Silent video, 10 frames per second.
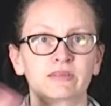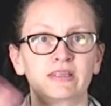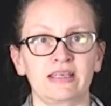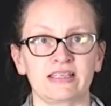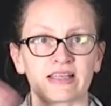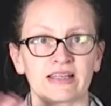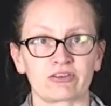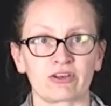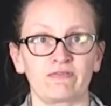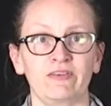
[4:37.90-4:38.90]
these
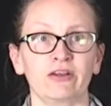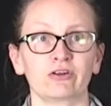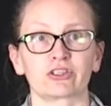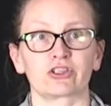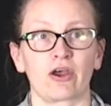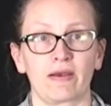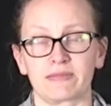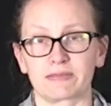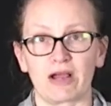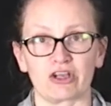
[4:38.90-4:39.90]
electric field
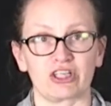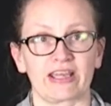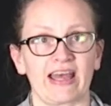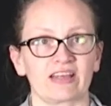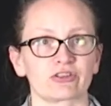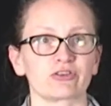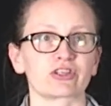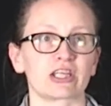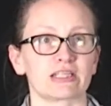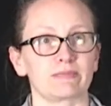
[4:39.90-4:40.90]
terms partially cancel.
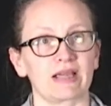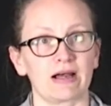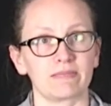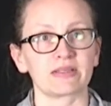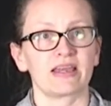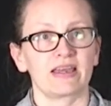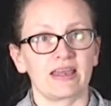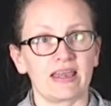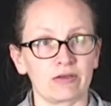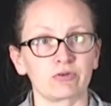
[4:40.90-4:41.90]
So this becomes
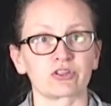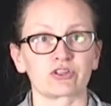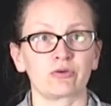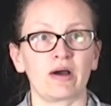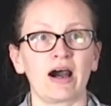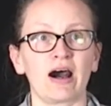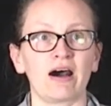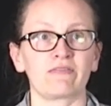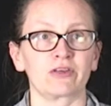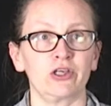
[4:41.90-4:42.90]
equals to a
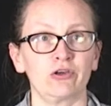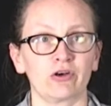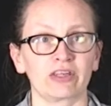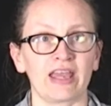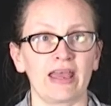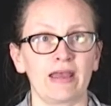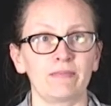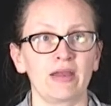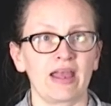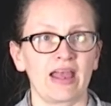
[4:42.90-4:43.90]
half q on
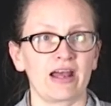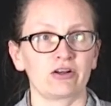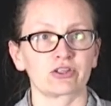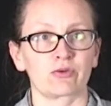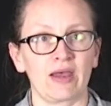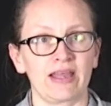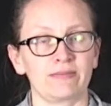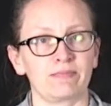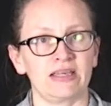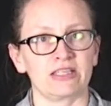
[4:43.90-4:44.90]
m, l squared,
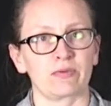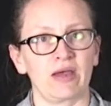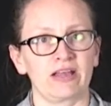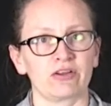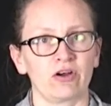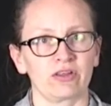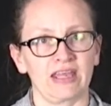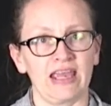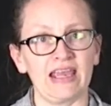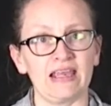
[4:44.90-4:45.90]
b squared on
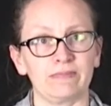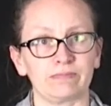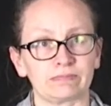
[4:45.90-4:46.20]
e.